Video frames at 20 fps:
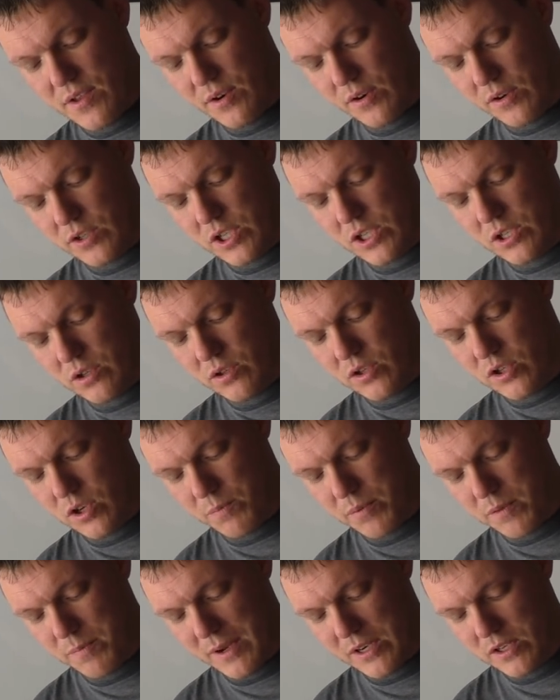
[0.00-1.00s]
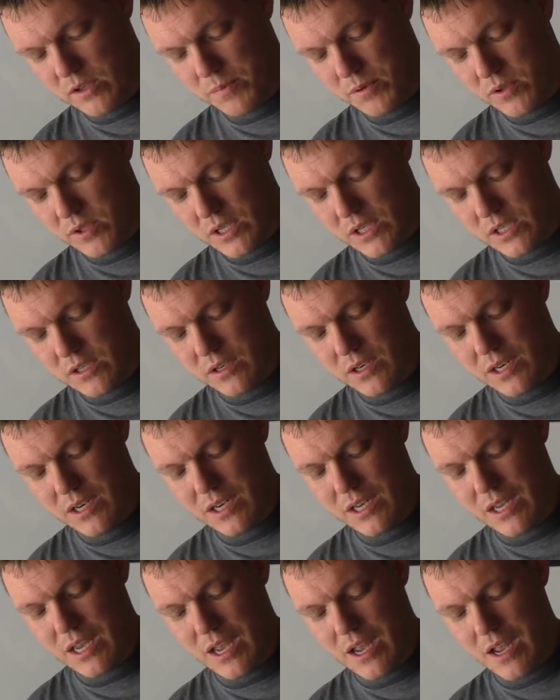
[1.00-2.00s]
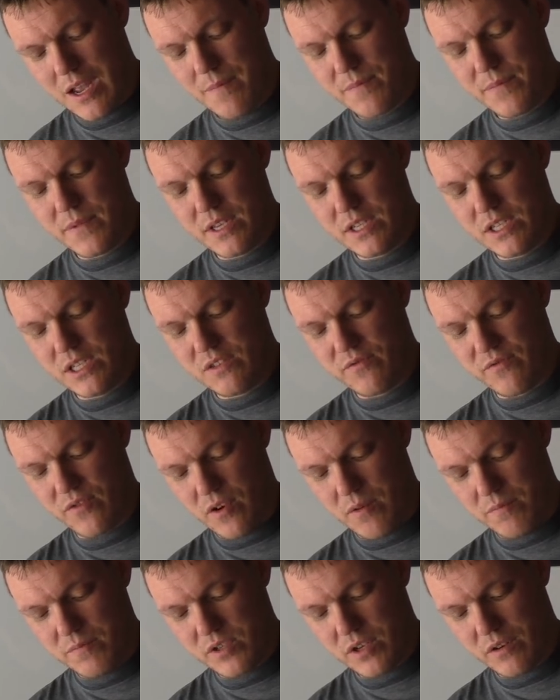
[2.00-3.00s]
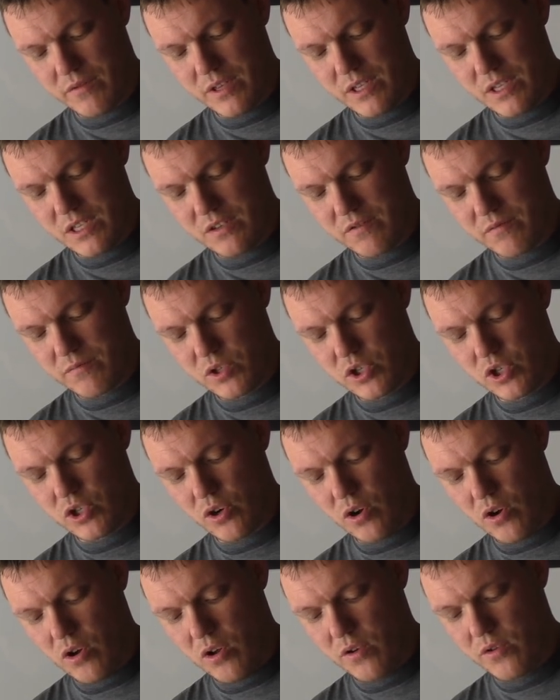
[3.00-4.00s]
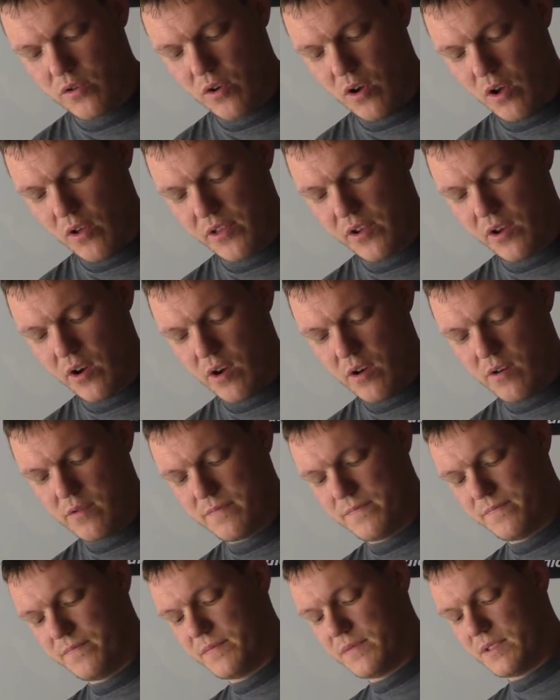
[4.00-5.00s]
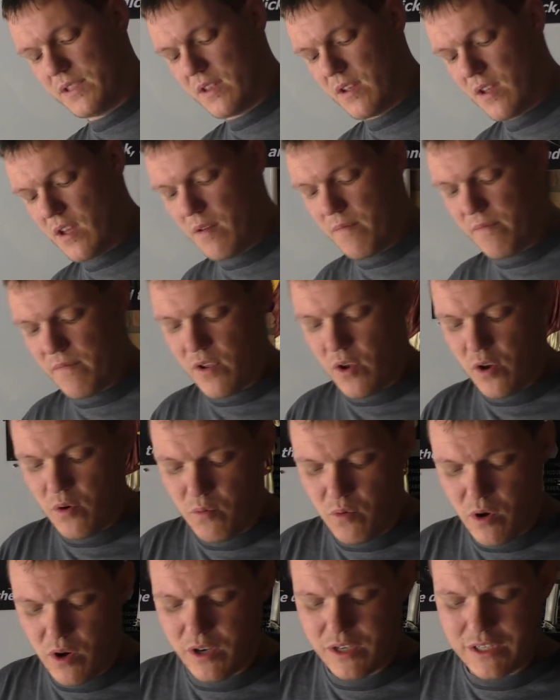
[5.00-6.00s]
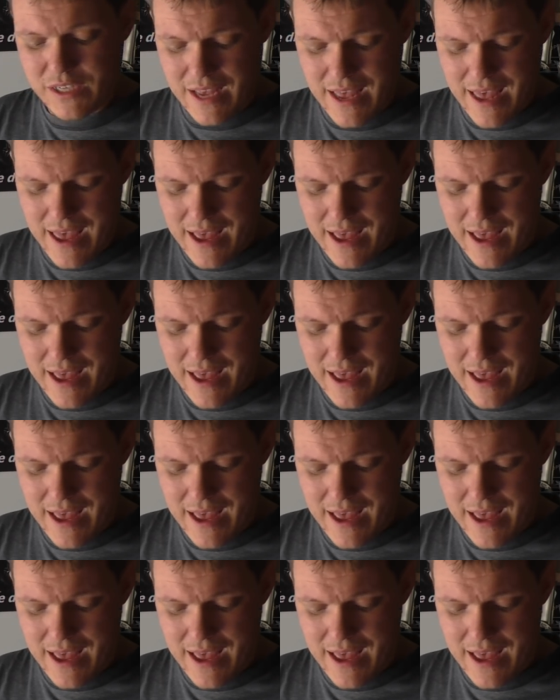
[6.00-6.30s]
the notches on the top of the banjo bolts are to indicate, this is from, sorry, this is from Sean Northcott, um, who works at